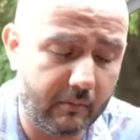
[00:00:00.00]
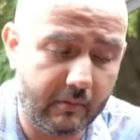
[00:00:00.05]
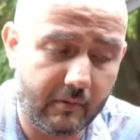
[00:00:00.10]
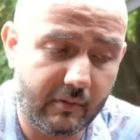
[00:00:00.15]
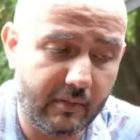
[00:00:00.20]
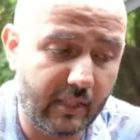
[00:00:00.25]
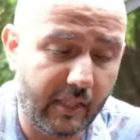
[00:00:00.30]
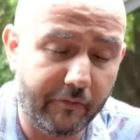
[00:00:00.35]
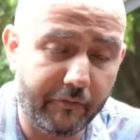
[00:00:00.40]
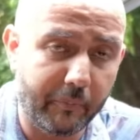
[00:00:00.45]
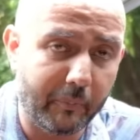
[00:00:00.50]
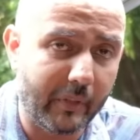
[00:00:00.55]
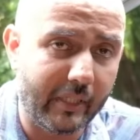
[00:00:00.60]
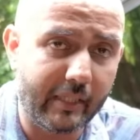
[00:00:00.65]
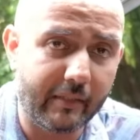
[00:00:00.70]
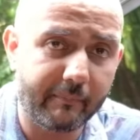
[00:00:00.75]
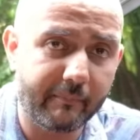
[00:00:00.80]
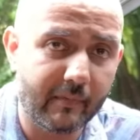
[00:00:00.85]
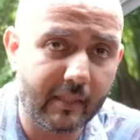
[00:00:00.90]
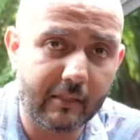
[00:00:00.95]
saved
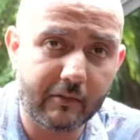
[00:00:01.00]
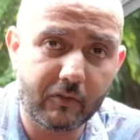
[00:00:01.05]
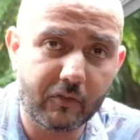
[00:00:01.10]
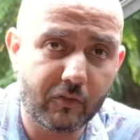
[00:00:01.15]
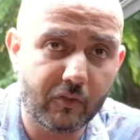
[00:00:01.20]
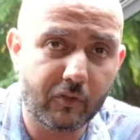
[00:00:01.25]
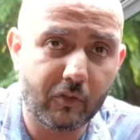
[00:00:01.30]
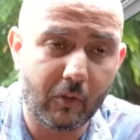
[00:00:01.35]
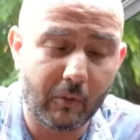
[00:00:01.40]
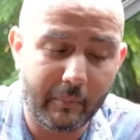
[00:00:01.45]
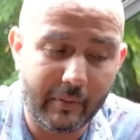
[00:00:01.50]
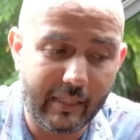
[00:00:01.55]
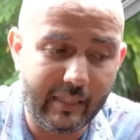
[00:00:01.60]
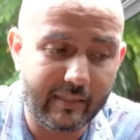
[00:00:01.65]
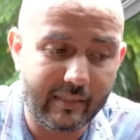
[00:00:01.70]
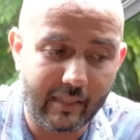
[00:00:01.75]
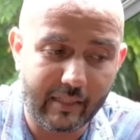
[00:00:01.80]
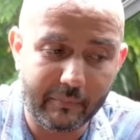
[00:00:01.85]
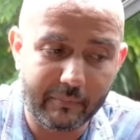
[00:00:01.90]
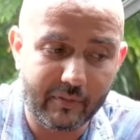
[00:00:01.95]
me so many
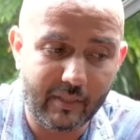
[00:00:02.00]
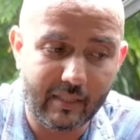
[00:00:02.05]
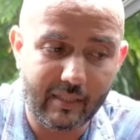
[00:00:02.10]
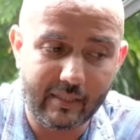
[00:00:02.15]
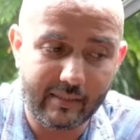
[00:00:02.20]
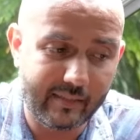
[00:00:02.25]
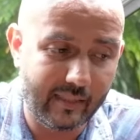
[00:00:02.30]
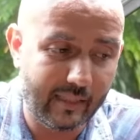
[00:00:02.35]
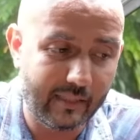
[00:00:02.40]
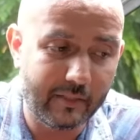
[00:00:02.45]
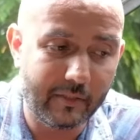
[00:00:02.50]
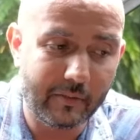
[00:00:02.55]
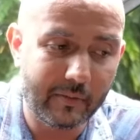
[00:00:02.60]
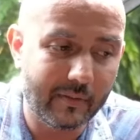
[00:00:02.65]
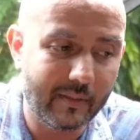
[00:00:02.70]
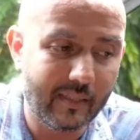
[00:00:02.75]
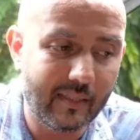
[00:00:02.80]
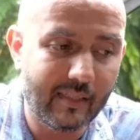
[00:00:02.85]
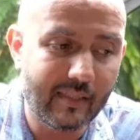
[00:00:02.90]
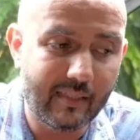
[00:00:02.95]
times, and I tell you,
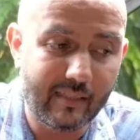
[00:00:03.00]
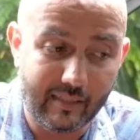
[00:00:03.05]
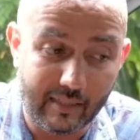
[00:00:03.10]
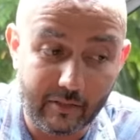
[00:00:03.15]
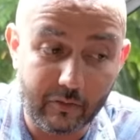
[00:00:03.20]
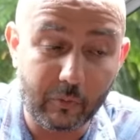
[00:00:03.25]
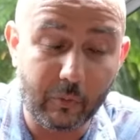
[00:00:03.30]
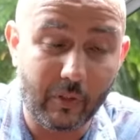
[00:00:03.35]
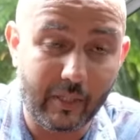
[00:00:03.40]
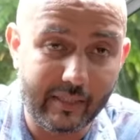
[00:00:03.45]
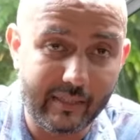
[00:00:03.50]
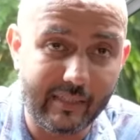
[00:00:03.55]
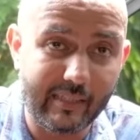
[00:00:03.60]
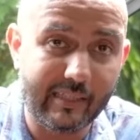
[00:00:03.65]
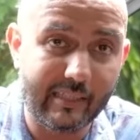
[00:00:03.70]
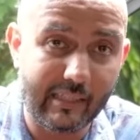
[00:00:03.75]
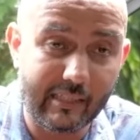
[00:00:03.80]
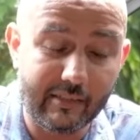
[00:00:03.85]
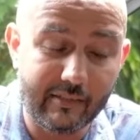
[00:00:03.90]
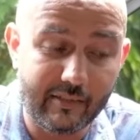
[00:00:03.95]
that is one
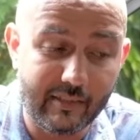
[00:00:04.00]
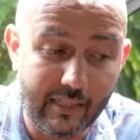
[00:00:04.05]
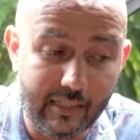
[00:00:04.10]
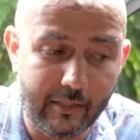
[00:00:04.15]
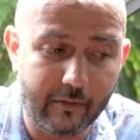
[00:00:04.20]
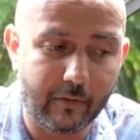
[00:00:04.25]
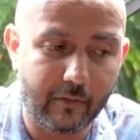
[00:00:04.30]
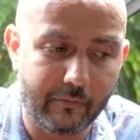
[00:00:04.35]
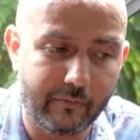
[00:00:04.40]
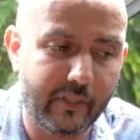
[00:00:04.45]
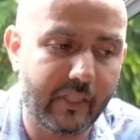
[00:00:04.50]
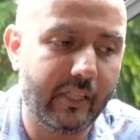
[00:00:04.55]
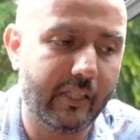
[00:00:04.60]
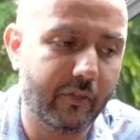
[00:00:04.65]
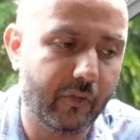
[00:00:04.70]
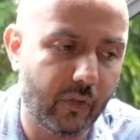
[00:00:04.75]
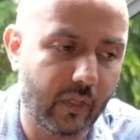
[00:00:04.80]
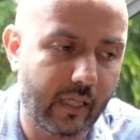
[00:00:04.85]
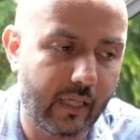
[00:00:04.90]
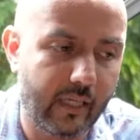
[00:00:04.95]
thing that is really
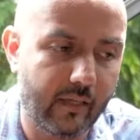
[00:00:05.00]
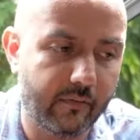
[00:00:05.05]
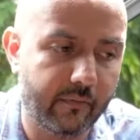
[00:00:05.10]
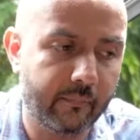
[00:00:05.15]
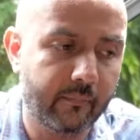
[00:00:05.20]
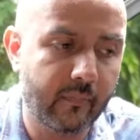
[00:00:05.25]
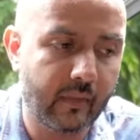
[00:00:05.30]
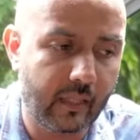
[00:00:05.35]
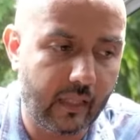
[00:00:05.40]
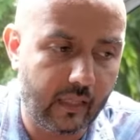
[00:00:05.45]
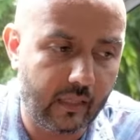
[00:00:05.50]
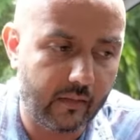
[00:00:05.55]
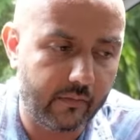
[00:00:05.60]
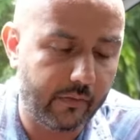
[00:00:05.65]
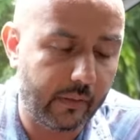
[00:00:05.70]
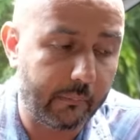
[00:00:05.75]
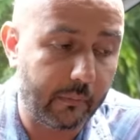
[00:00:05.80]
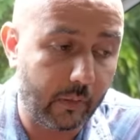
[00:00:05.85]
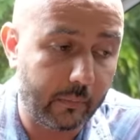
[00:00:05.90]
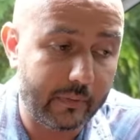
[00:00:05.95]
convenient to have. And if
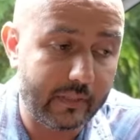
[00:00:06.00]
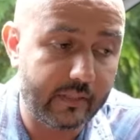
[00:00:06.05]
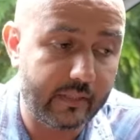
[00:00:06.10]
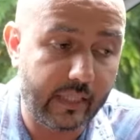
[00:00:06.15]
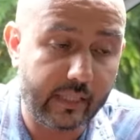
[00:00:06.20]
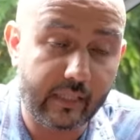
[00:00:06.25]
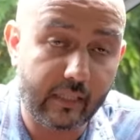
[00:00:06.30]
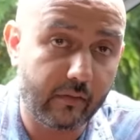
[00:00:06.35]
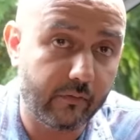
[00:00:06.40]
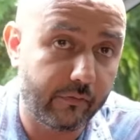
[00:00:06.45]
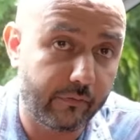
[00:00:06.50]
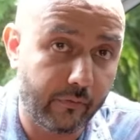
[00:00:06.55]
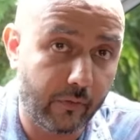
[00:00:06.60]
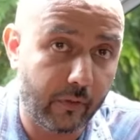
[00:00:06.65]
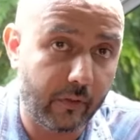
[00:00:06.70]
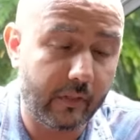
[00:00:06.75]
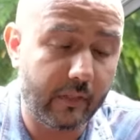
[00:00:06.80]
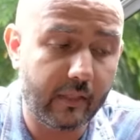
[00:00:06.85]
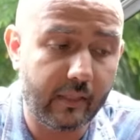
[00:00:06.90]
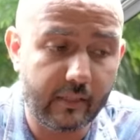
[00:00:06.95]
I'm not mistaken,
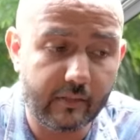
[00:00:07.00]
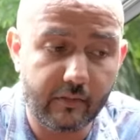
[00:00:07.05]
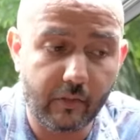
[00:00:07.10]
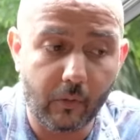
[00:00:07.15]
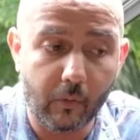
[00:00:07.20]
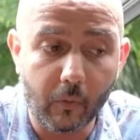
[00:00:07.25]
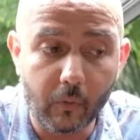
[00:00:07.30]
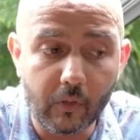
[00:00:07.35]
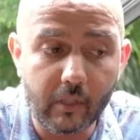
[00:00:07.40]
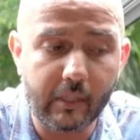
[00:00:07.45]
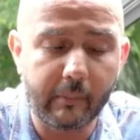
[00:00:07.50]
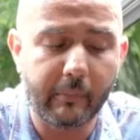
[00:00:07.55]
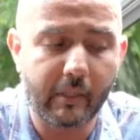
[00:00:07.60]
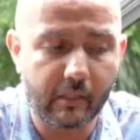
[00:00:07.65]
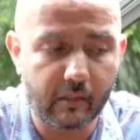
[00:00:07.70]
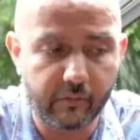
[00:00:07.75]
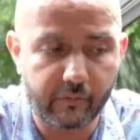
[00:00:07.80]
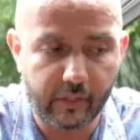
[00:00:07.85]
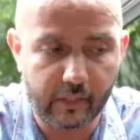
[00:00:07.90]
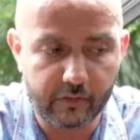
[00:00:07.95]
Ford is the only
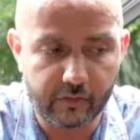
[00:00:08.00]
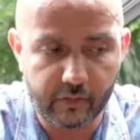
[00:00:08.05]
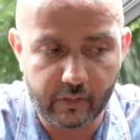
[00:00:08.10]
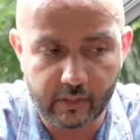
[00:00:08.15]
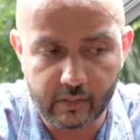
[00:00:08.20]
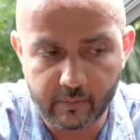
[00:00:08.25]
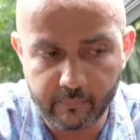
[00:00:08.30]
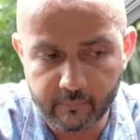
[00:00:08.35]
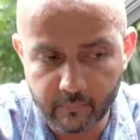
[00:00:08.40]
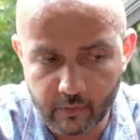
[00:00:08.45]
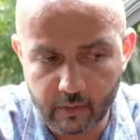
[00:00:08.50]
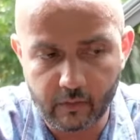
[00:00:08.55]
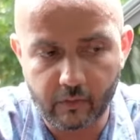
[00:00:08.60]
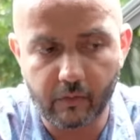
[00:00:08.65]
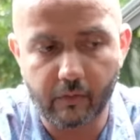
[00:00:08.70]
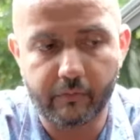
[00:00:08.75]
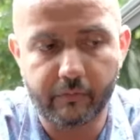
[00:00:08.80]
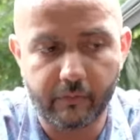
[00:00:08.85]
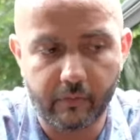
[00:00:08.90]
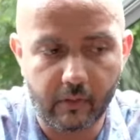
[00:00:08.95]
manufacturer to
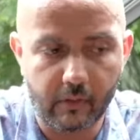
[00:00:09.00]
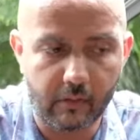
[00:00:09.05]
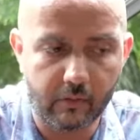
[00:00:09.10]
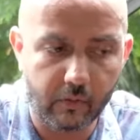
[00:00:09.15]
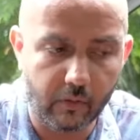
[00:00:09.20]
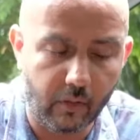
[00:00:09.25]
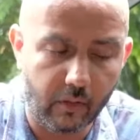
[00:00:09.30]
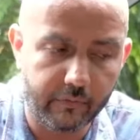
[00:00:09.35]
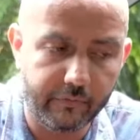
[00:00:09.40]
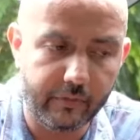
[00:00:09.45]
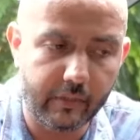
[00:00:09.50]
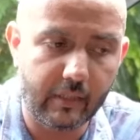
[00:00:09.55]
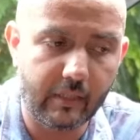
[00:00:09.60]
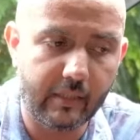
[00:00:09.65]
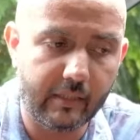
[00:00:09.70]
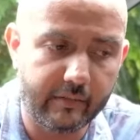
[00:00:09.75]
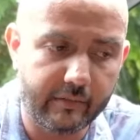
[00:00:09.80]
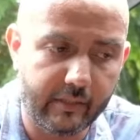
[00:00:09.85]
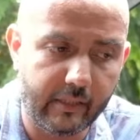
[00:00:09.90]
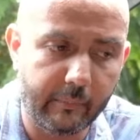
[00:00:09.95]
offer
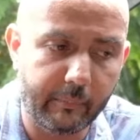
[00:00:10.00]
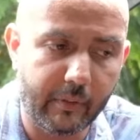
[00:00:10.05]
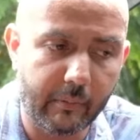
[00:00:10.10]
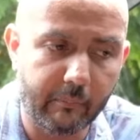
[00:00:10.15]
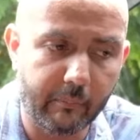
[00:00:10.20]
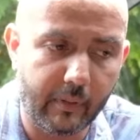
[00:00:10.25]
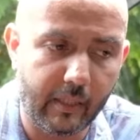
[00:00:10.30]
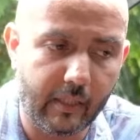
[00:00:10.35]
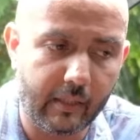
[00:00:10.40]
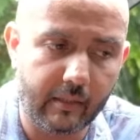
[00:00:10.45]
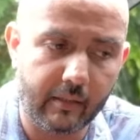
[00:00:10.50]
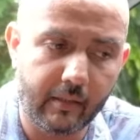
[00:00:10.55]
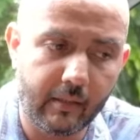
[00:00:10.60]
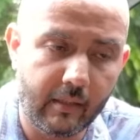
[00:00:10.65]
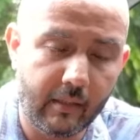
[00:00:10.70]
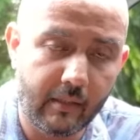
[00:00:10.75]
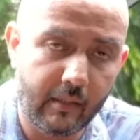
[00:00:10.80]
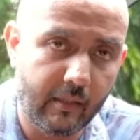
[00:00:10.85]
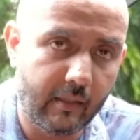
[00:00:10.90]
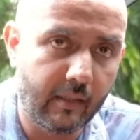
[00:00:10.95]
a 3-pin plug
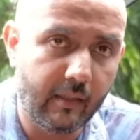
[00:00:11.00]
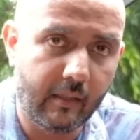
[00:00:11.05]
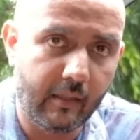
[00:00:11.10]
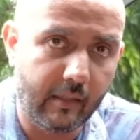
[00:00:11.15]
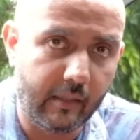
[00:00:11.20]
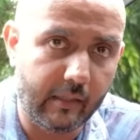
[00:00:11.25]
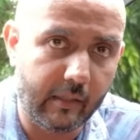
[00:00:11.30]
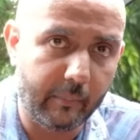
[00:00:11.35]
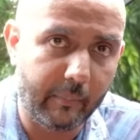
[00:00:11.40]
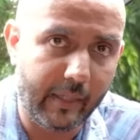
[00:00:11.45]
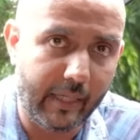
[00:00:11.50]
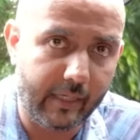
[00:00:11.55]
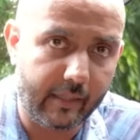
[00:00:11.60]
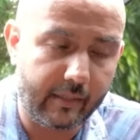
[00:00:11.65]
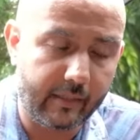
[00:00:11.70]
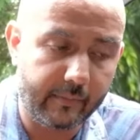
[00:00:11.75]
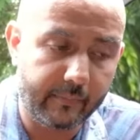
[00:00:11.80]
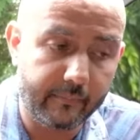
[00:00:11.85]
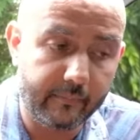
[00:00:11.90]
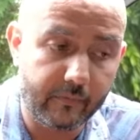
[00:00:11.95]
in the
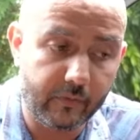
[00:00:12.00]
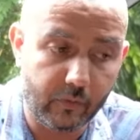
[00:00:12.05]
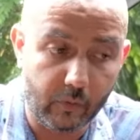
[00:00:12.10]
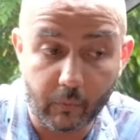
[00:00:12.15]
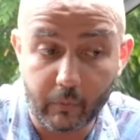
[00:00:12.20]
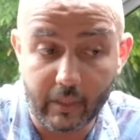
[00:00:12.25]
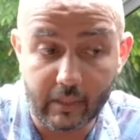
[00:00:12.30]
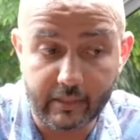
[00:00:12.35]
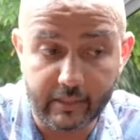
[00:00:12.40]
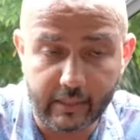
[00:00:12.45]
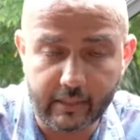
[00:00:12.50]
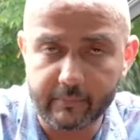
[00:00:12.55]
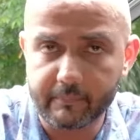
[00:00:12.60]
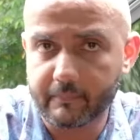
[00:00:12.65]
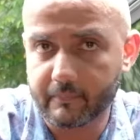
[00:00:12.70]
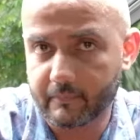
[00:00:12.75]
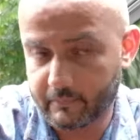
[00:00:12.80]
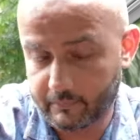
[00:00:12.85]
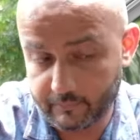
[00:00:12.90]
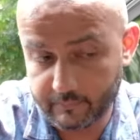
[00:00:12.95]
back. So well done.
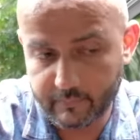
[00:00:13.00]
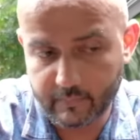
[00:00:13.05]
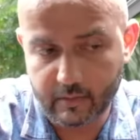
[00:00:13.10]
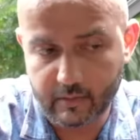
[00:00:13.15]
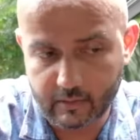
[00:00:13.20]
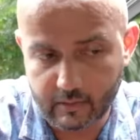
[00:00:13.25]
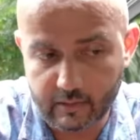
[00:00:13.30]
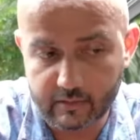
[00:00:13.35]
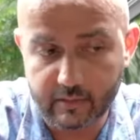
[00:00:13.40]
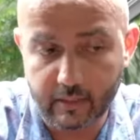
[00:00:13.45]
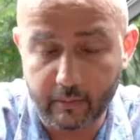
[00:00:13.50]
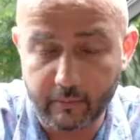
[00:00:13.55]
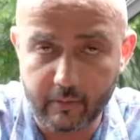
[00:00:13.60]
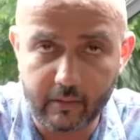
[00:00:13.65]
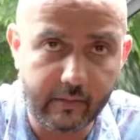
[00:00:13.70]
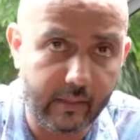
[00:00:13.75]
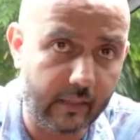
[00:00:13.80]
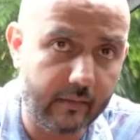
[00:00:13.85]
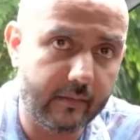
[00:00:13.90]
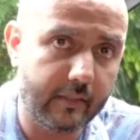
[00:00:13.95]

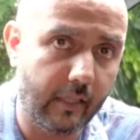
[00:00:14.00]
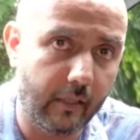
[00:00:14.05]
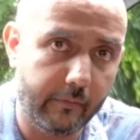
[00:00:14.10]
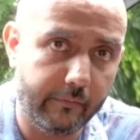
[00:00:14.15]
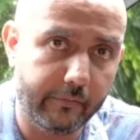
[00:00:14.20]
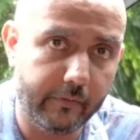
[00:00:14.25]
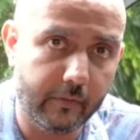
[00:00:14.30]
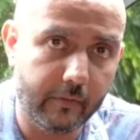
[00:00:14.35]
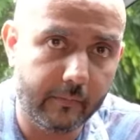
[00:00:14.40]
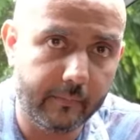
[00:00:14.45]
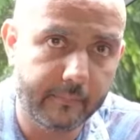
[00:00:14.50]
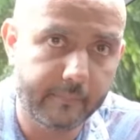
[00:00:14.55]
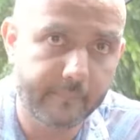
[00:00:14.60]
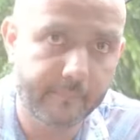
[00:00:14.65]
That's helpful.